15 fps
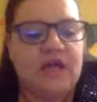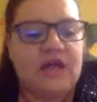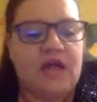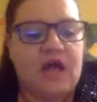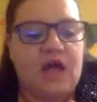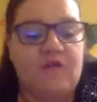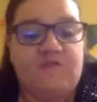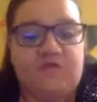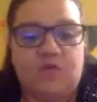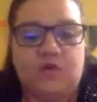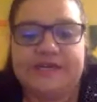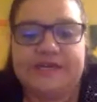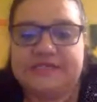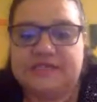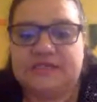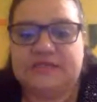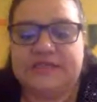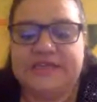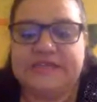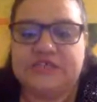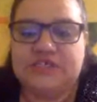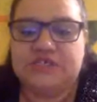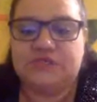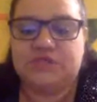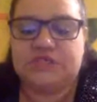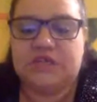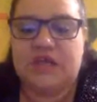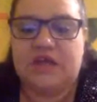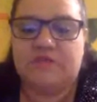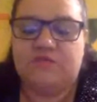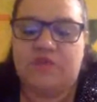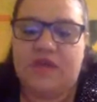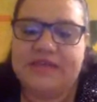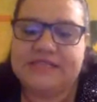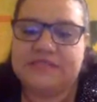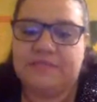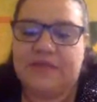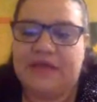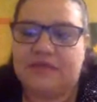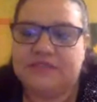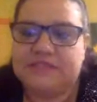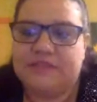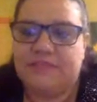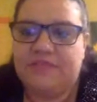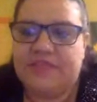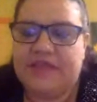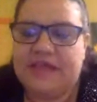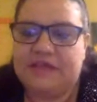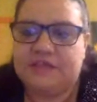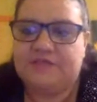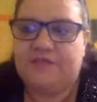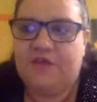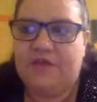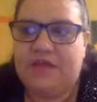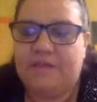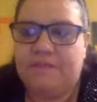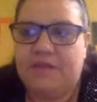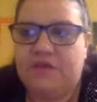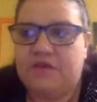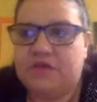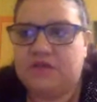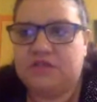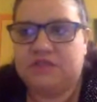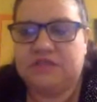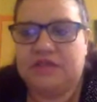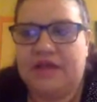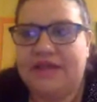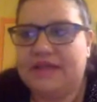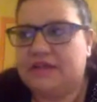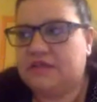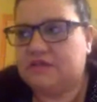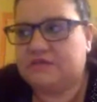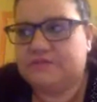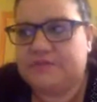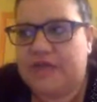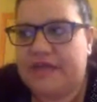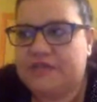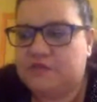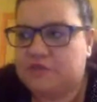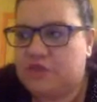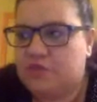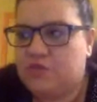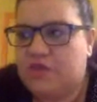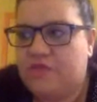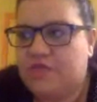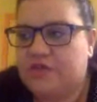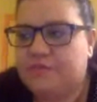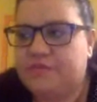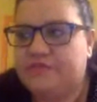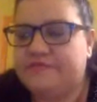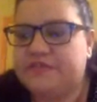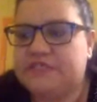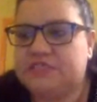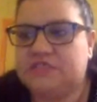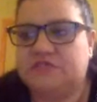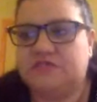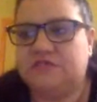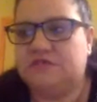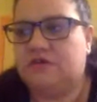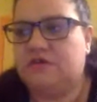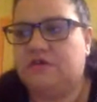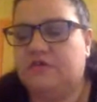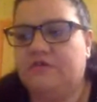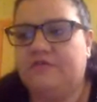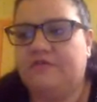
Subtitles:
avoid the issues and write about something else very empirical, like, I don't know, the provision of